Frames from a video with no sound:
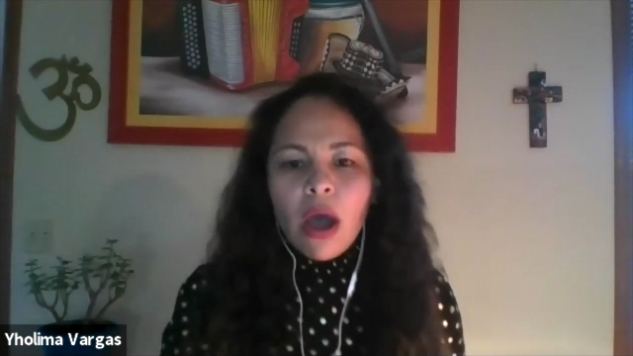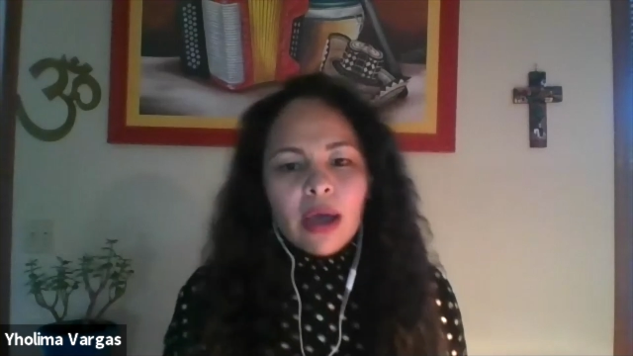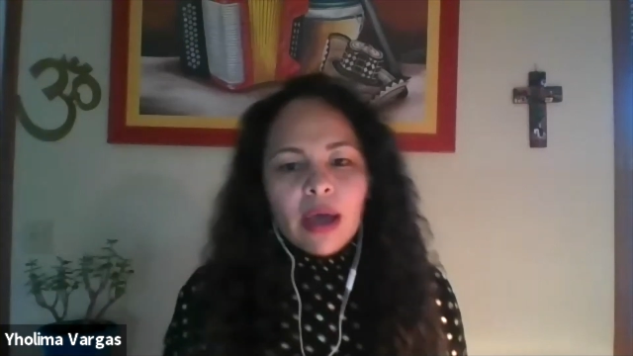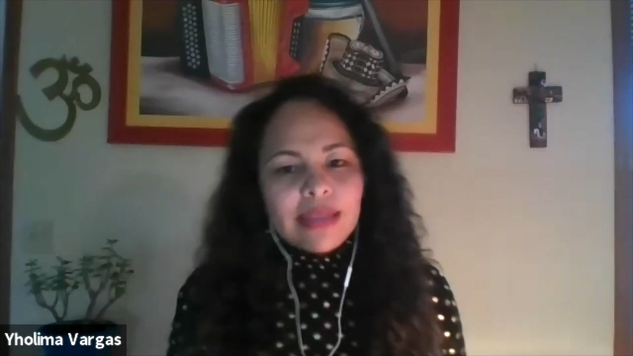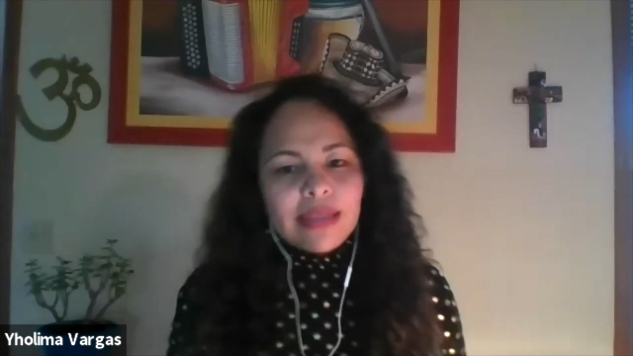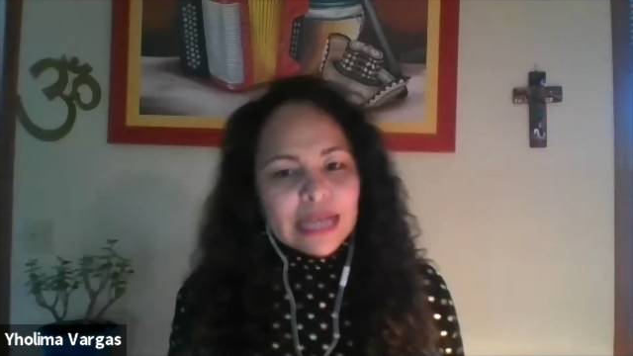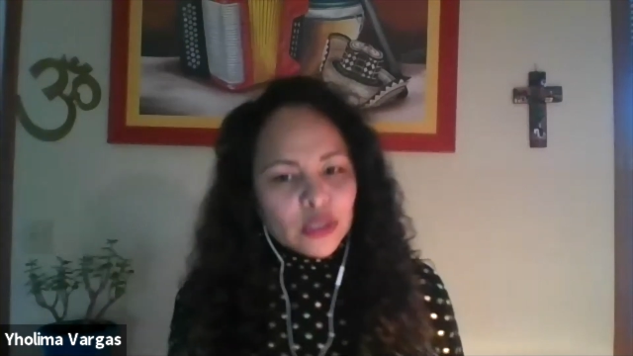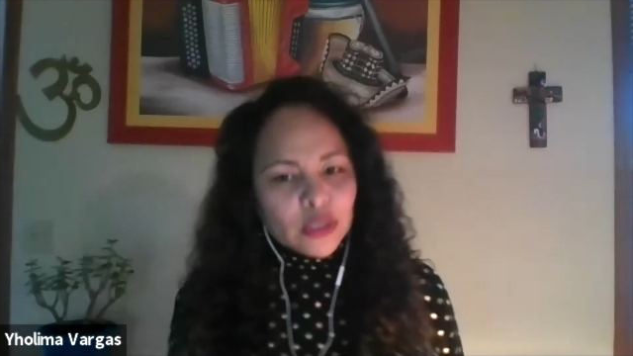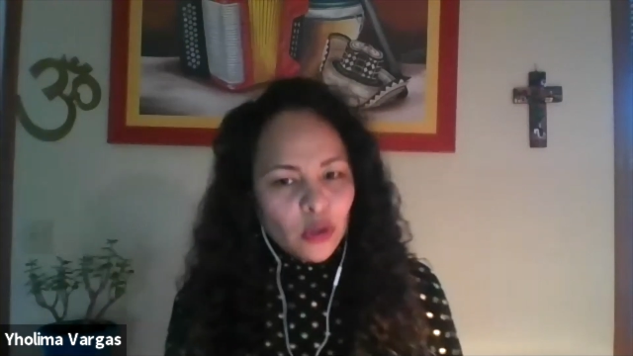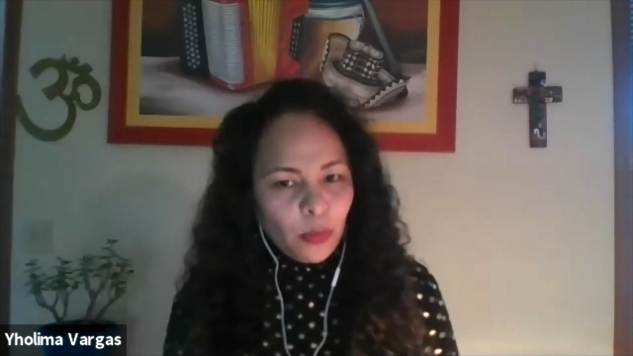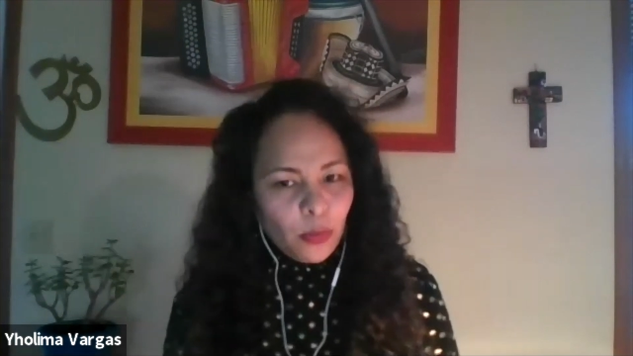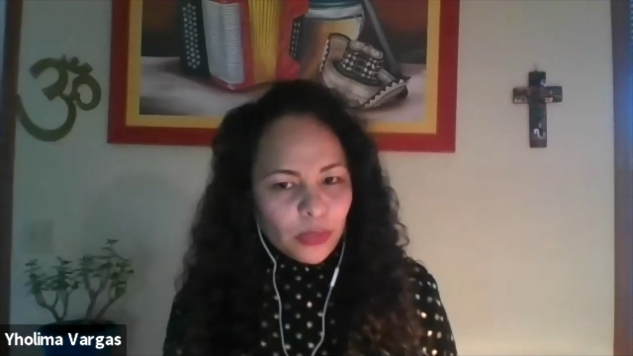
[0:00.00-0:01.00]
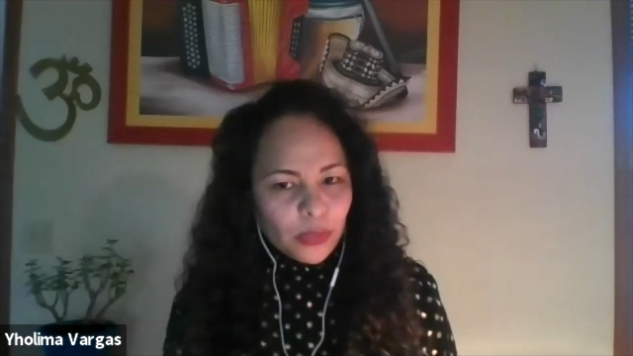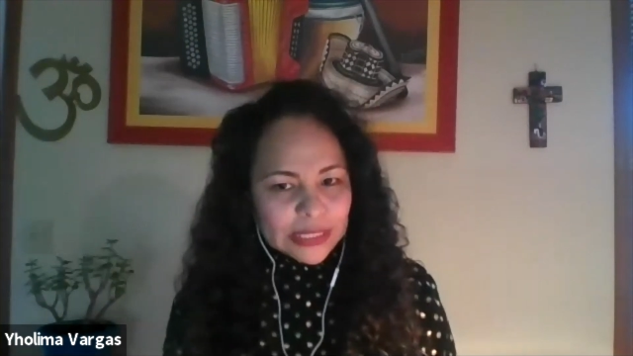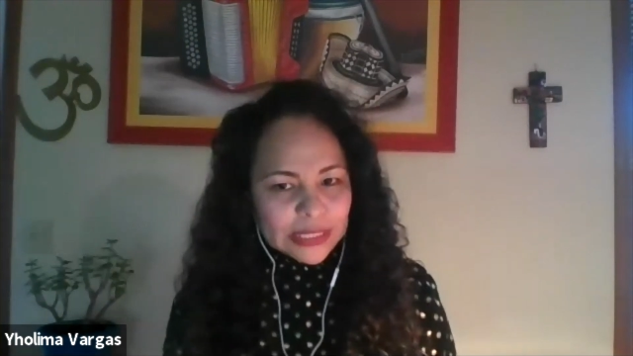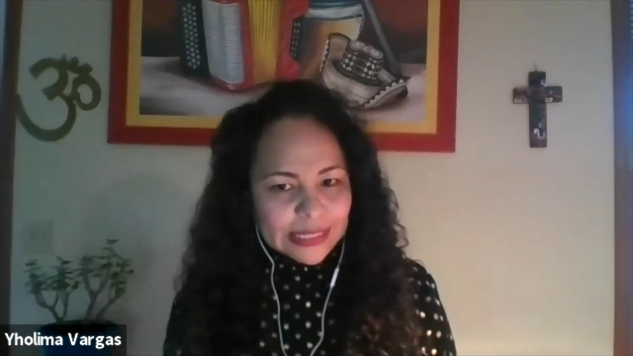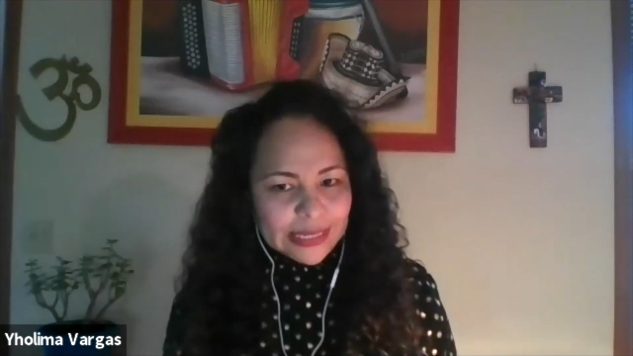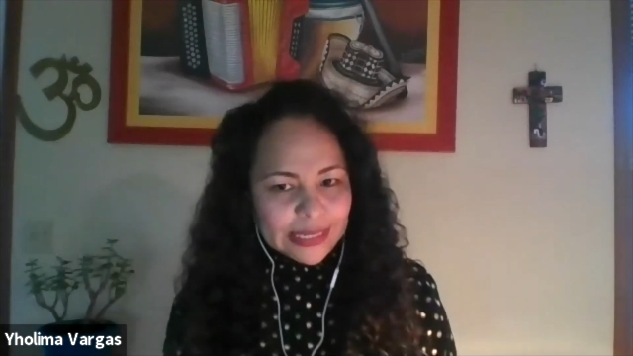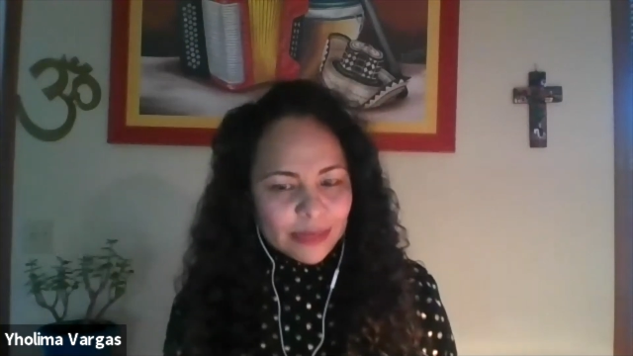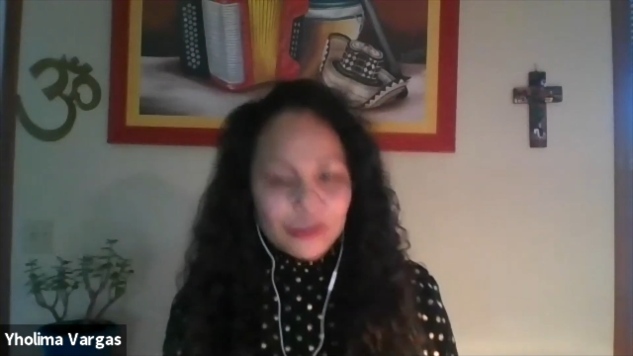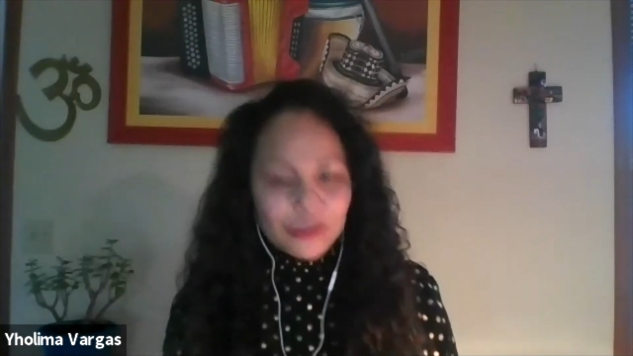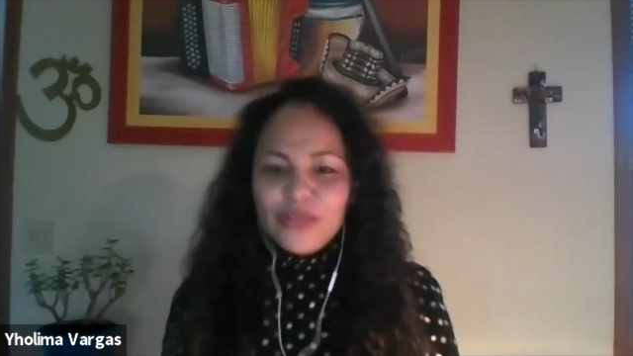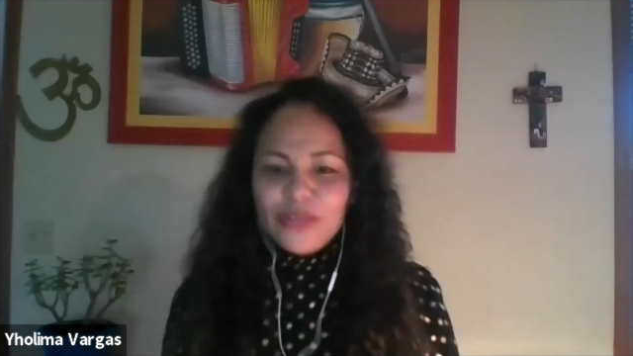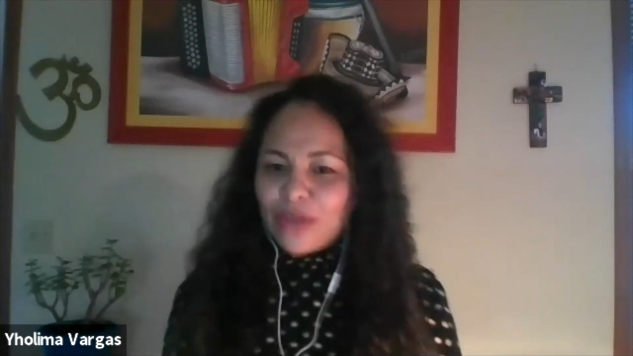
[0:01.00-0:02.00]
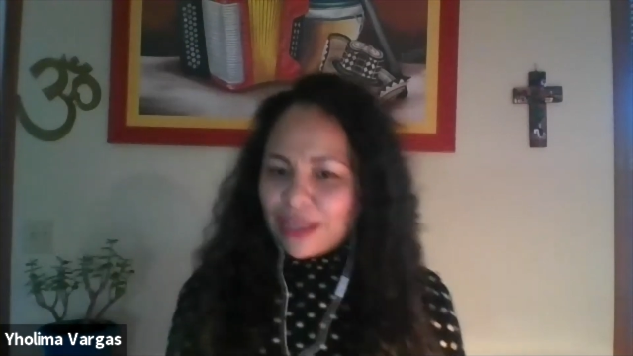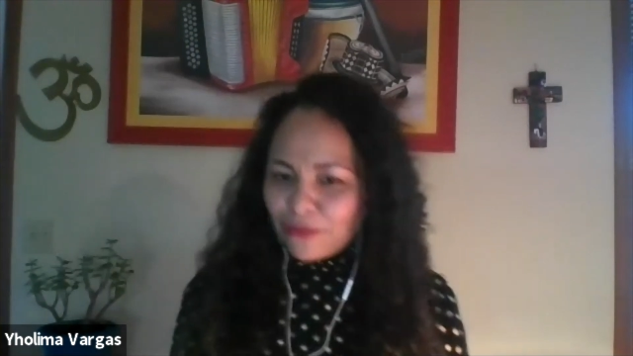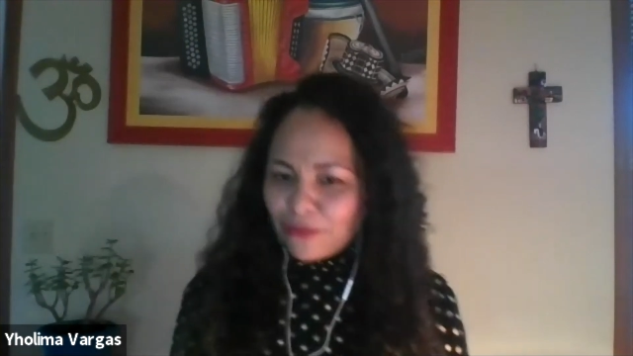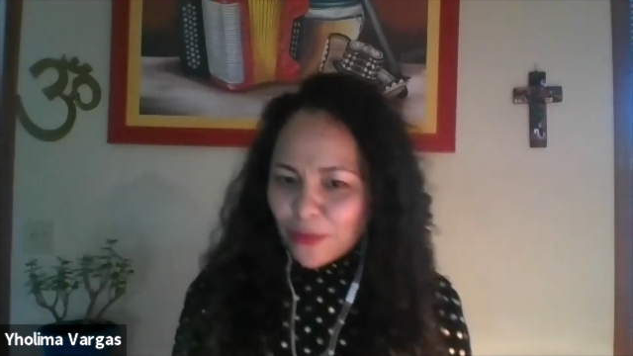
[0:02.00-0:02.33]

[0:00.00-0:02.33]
that's so pretty. Where did you get that from?